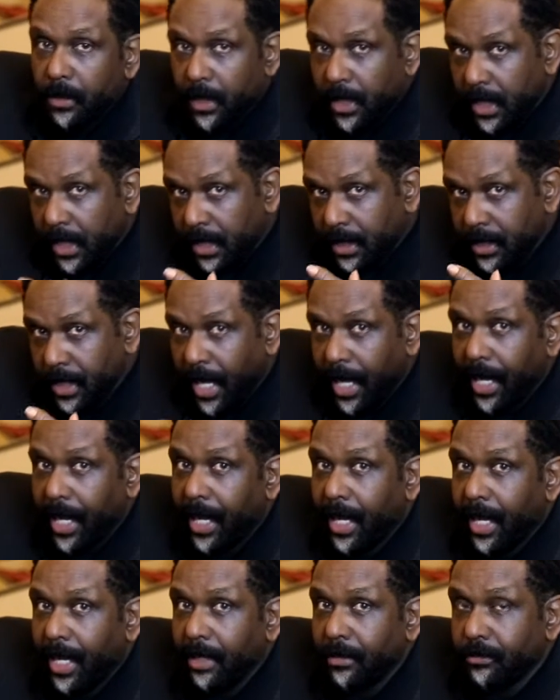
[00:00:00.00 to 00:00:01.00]
He
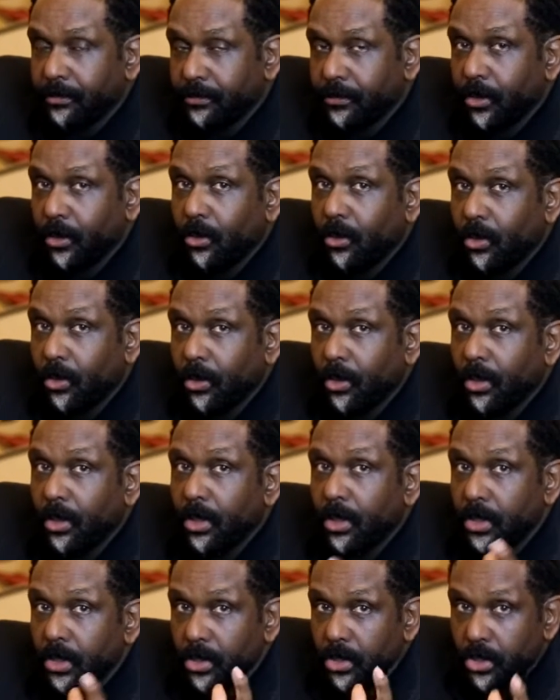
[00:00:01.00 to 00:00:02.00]
died for
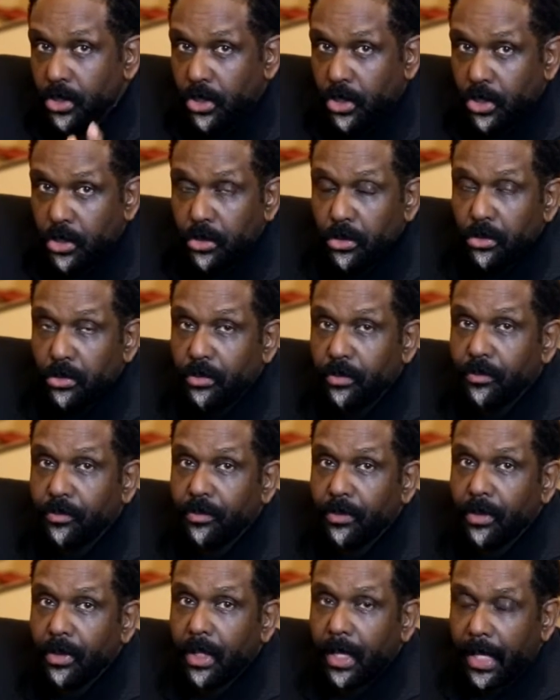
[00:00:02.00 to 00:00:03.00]
you.
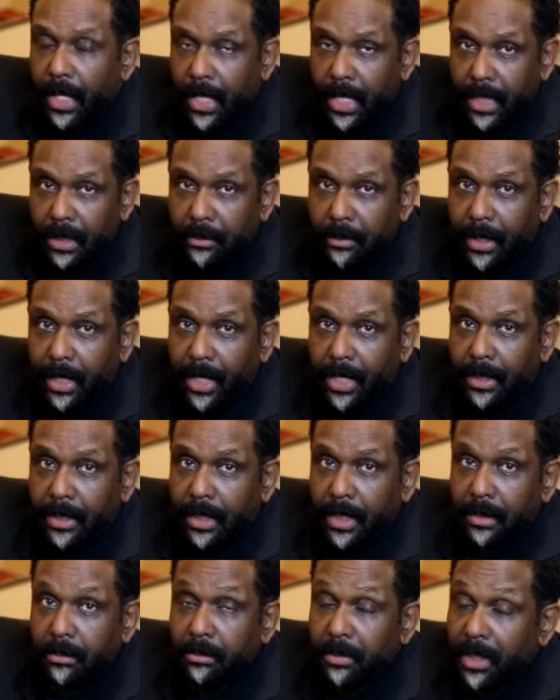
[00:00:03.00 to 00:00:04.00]
Amen.
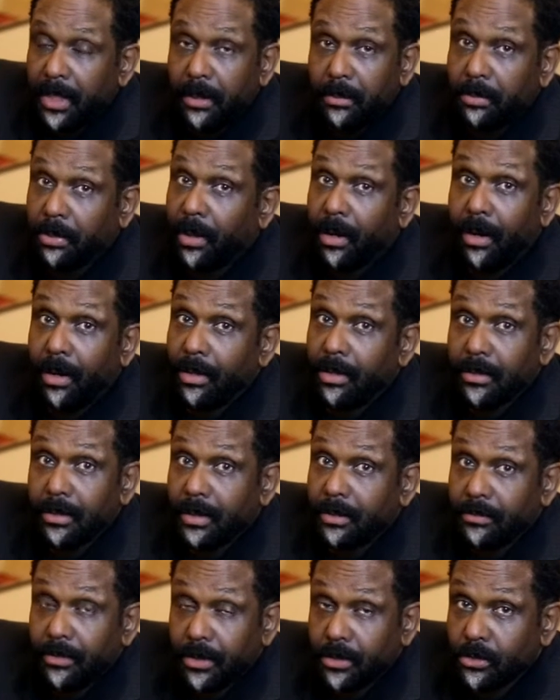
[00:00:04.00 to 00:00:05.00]
And being a part
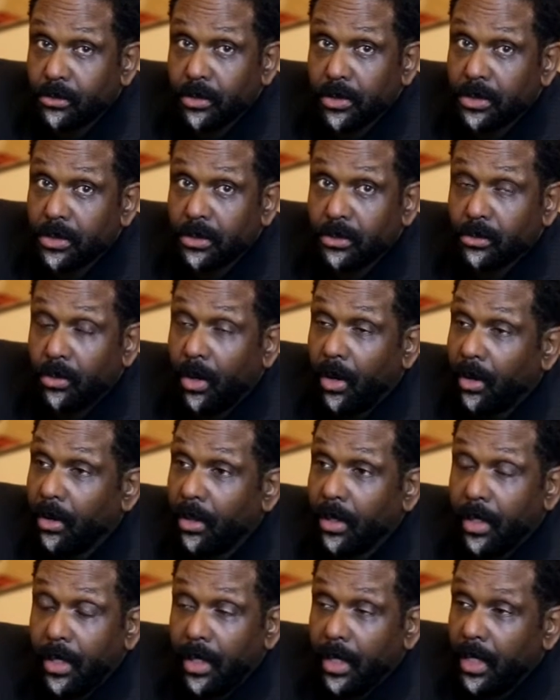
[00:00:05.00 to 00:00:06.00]
of this Christian walk
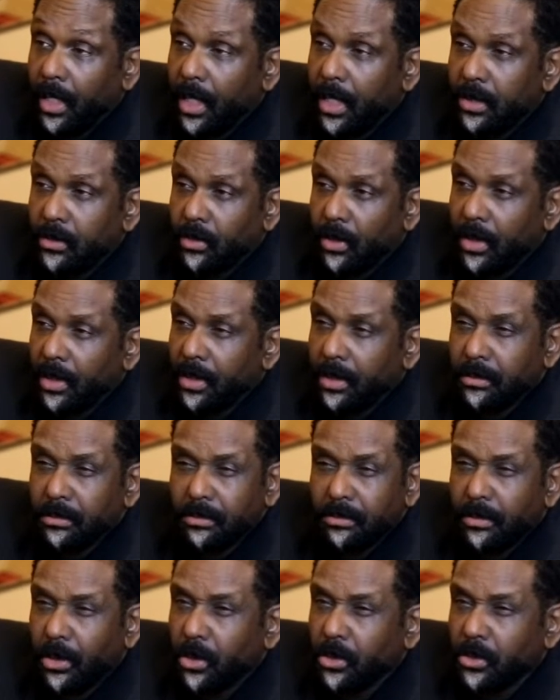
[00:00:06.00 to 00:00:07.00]
is one of the
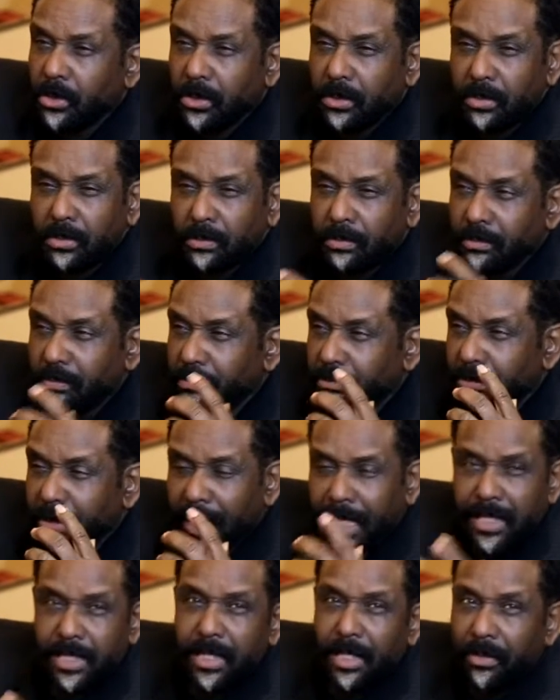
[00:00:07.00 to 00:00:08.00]
most
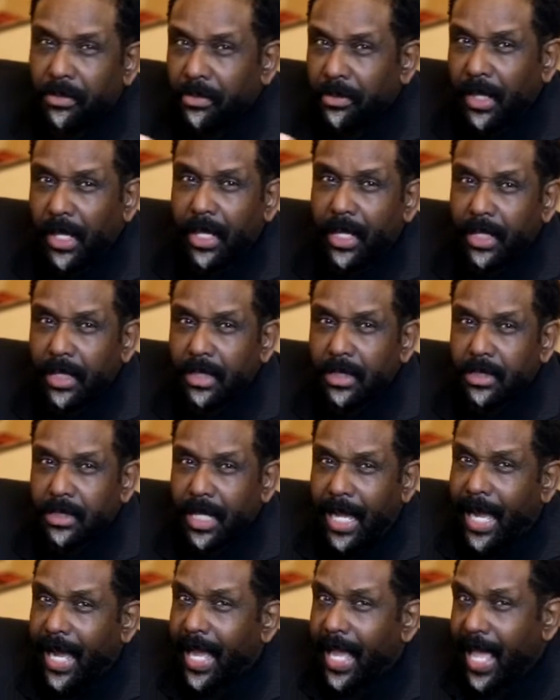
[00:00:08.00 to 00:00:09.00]
blessed things
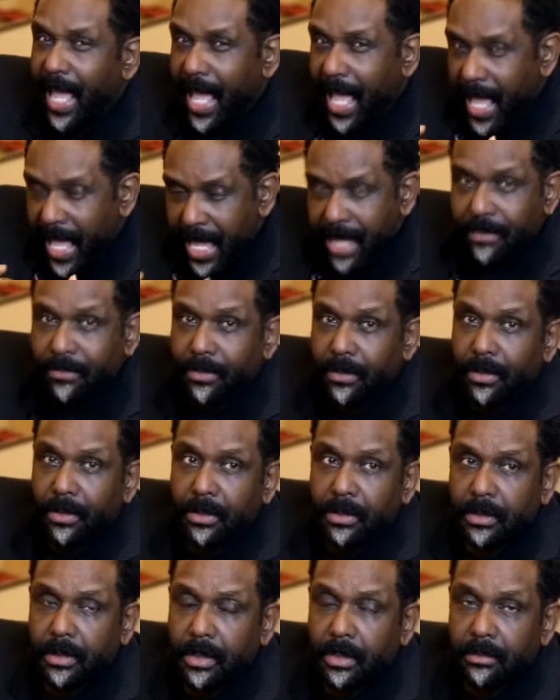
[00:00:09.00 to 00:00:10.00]
I ever
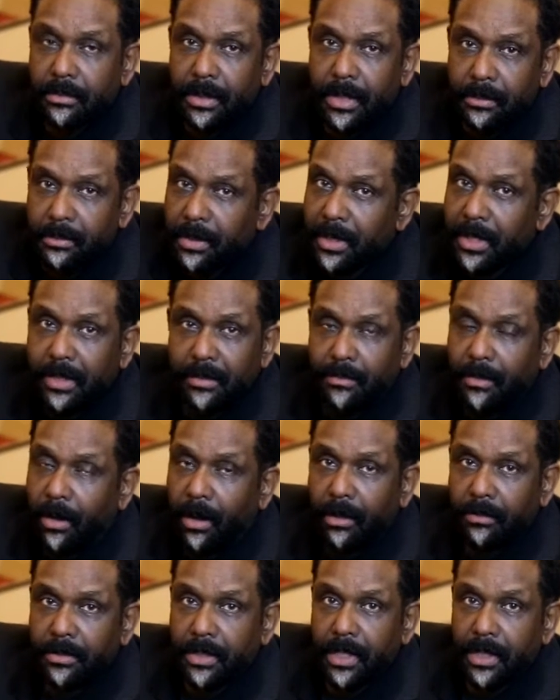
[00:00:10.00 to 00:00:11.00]
could have been
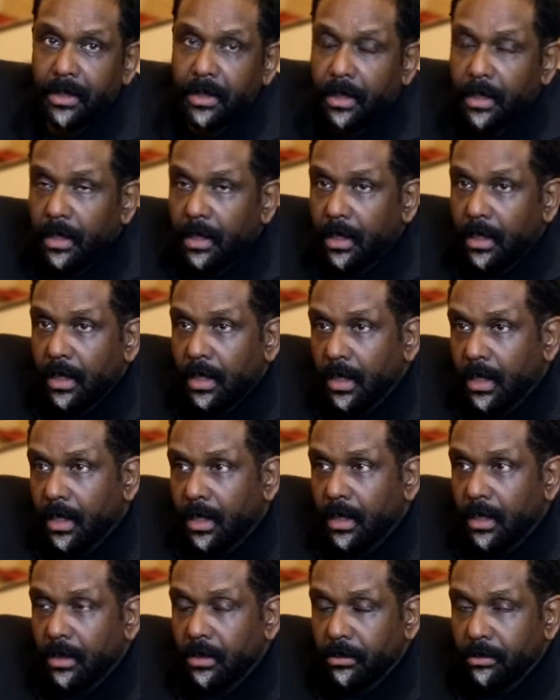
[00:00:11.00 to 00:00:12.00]
involved in,
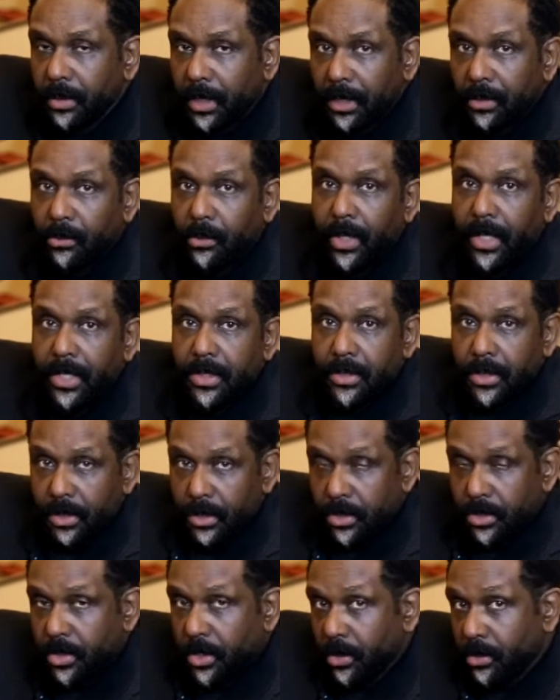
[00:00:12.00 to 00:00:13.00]
uh, being raised in
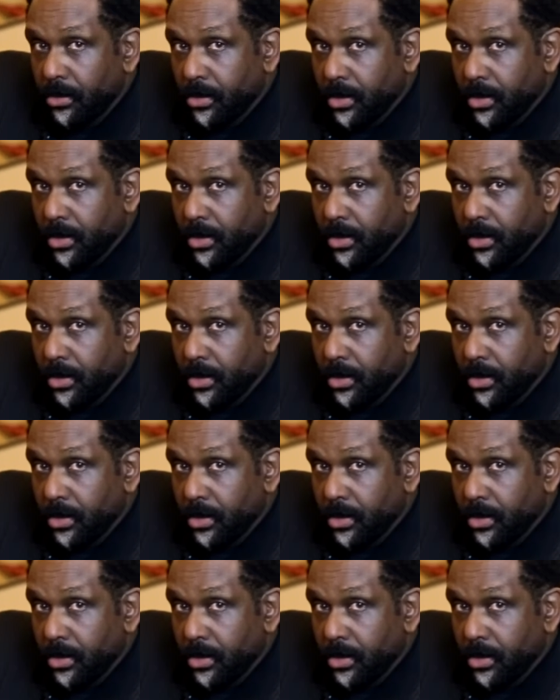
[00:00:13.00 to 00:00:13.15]
the church